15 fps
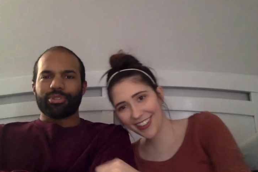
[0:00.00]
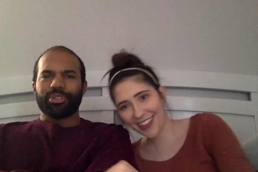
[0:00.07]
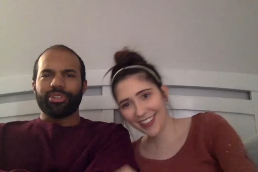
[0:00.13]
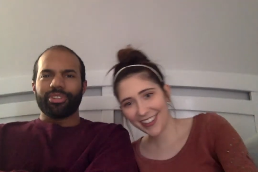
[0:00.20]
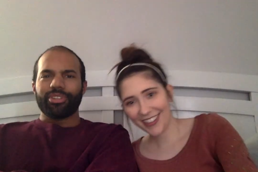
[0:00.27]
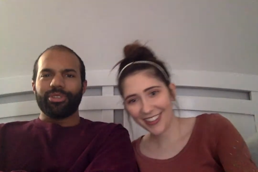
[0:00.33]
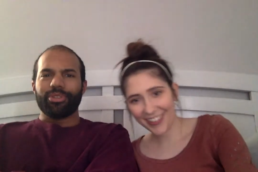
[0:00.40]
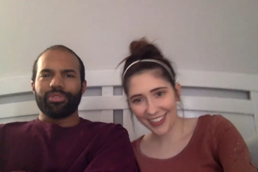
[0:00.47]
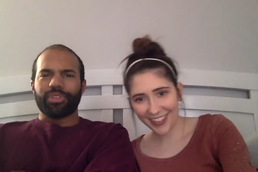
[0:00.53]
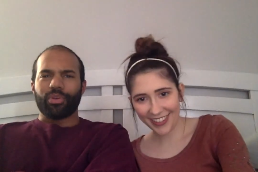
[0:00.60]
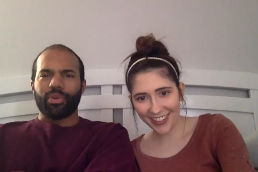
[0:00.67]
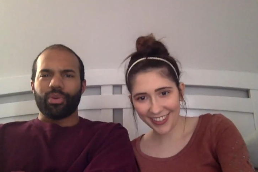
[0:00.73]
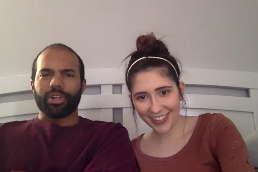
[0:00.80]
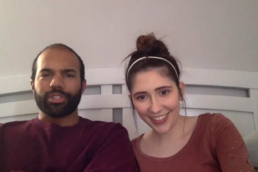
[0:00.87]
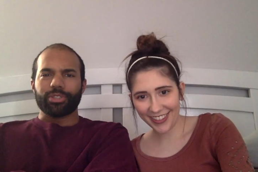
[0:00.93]
Speaker 1: sure they do if
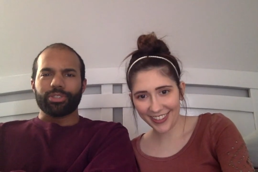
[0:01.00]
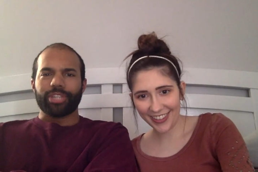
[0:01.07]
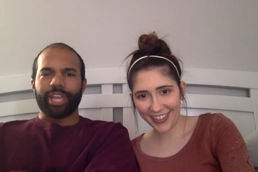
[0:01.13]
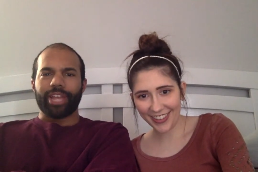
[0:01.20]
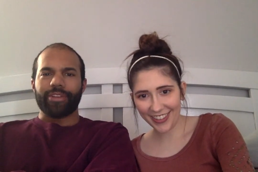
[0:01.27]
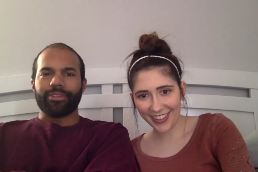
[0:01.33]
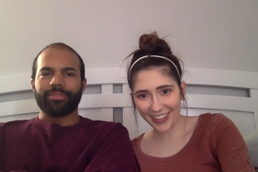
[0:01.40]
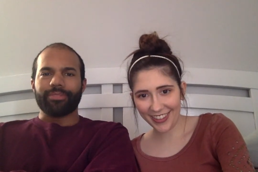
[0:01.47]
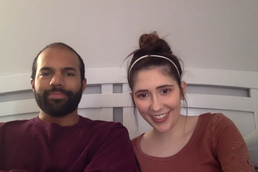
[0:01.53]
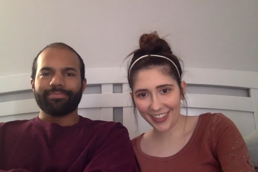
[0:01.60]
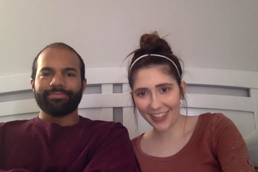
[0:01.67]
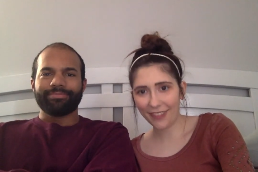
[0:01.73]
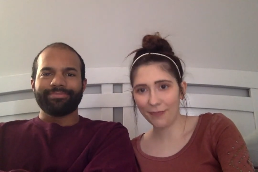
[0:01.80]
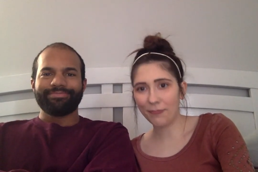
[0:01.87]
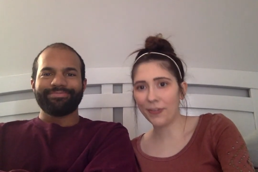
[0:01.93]
they watch your channel
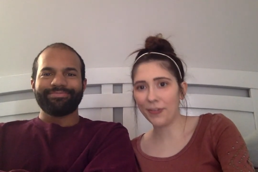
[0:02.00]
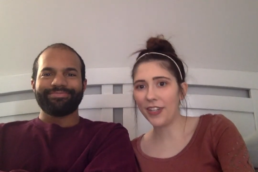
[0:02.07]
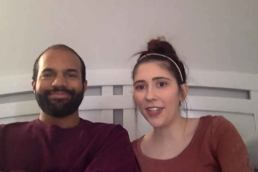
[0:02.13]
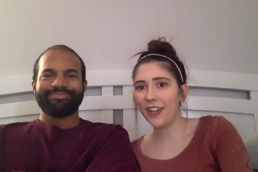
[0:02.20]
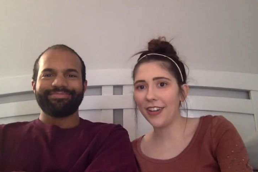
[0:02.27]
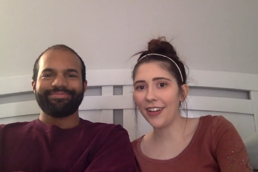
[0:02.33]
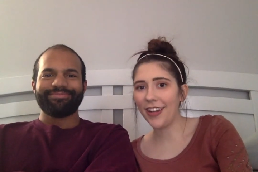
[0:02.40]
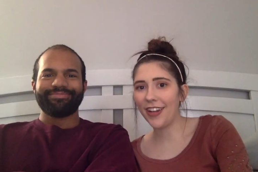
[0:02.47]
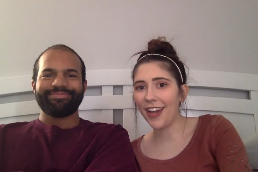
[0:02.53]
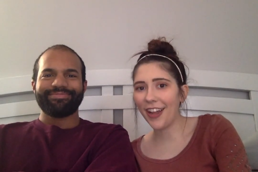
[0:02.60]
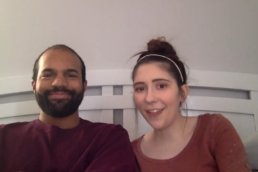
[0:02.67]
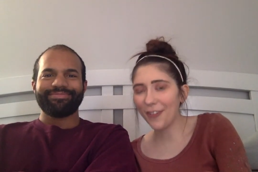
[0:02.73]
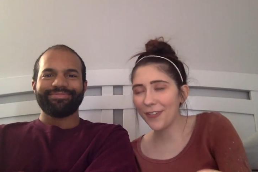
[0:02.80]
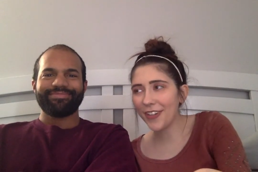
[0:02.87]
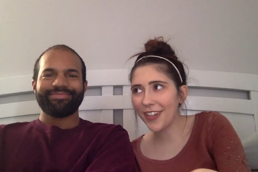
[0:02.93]
Speaker 2: not
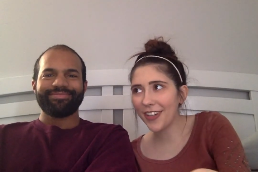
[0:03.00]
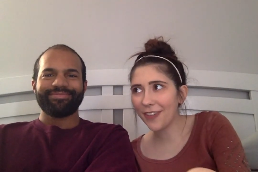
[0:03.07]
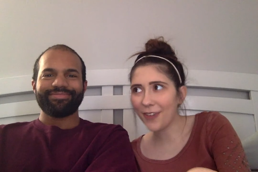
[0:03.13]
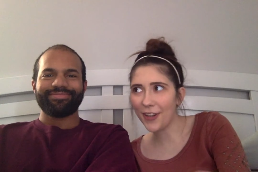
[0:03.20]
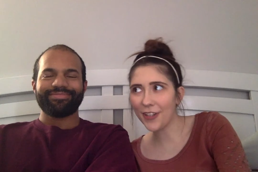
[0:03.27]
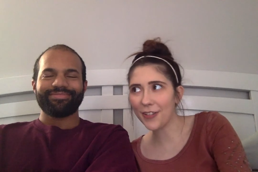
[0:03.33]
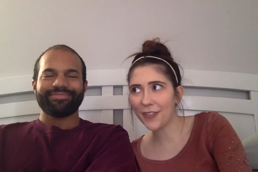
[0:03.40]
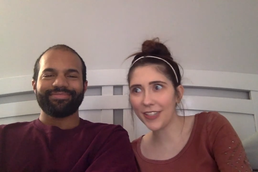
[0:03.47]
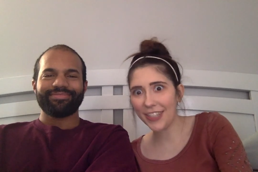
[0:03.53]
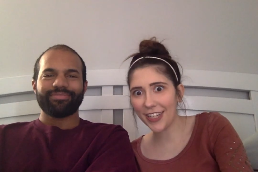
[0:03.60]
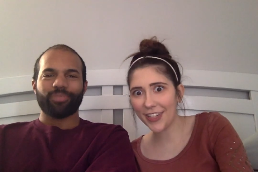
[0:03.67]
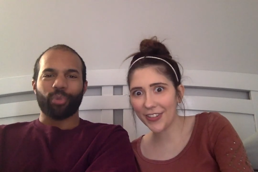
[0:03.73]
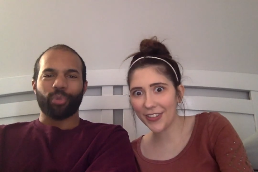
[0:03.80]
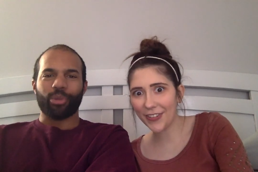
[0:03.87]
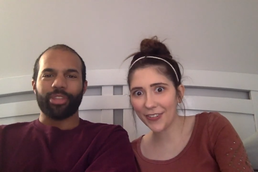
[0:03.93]
everyone watches my
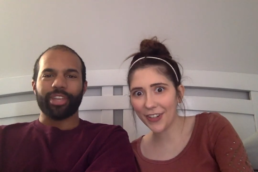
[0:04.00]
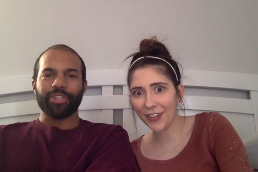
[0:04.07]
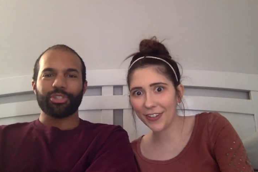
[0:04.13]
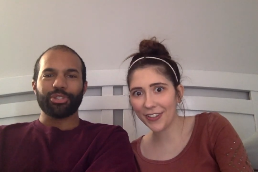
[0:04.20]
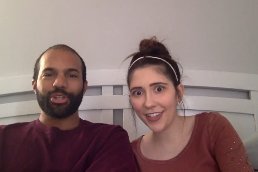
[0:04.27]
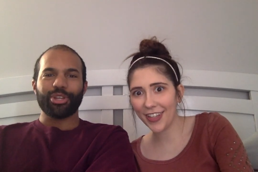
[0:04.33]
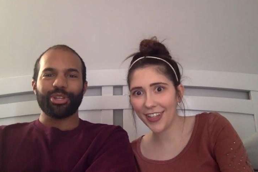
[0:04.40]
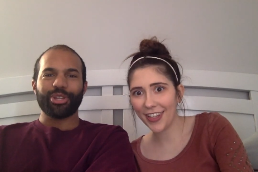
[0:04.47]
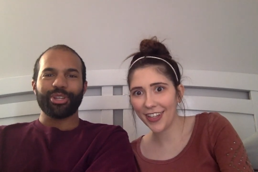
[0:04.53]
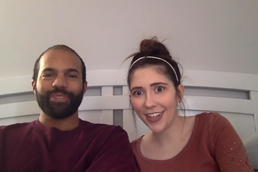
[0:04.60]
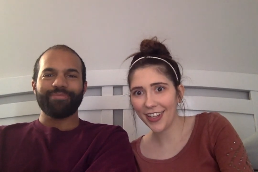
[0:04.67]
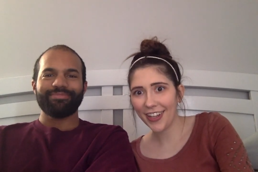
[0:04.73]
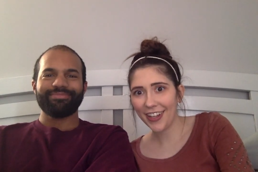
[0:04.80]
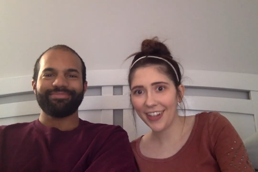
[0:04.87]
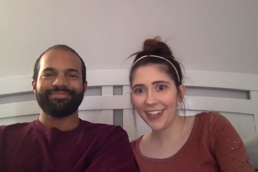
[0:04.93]
channel. Well,
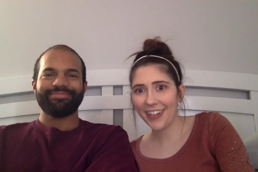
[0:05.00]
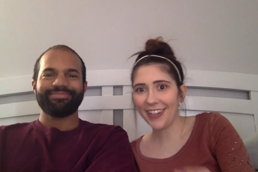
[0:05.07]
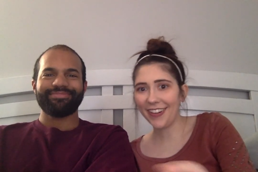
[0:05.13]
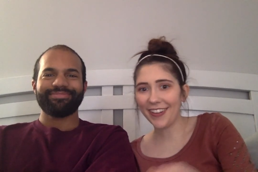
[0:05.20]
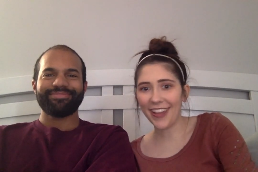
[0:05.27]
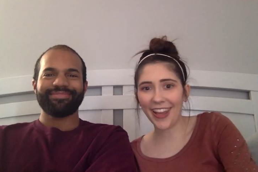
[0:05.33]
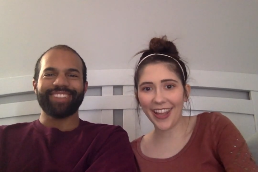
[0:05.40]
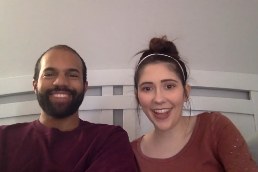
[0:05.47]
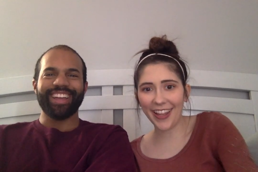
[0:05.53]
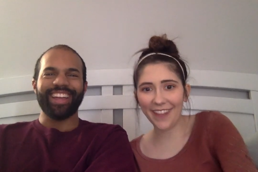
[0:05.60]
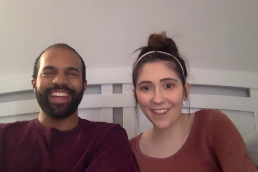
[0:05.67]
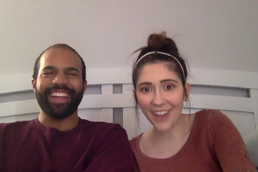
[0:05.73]
regularly. they should. Okay,